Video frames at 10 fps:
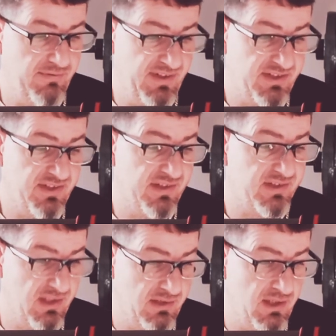It's
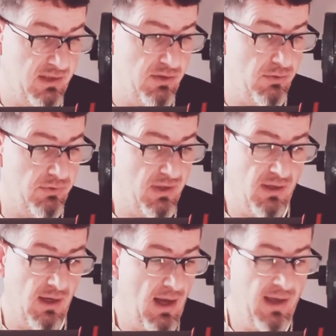discontinued,
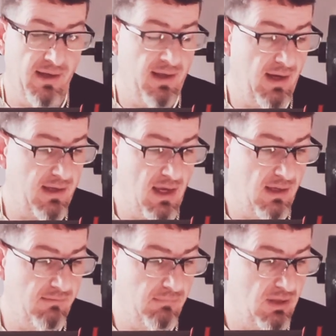uh, and, I can't
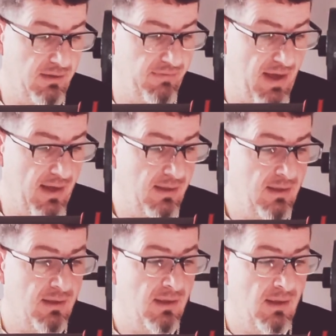even believe that.
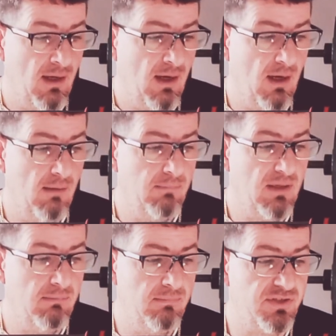
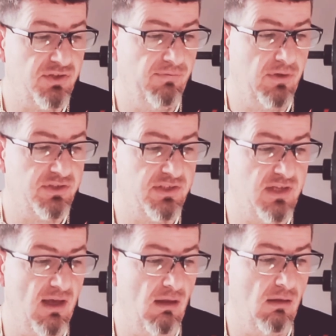Um, Mr.
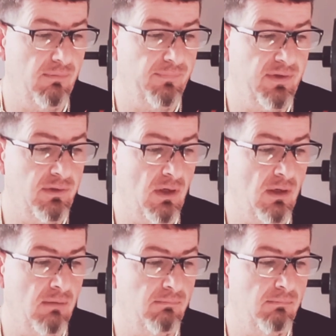Versatile
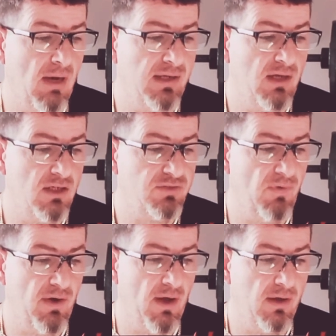um, by Yash
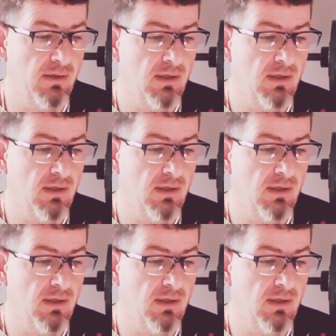Vardhan.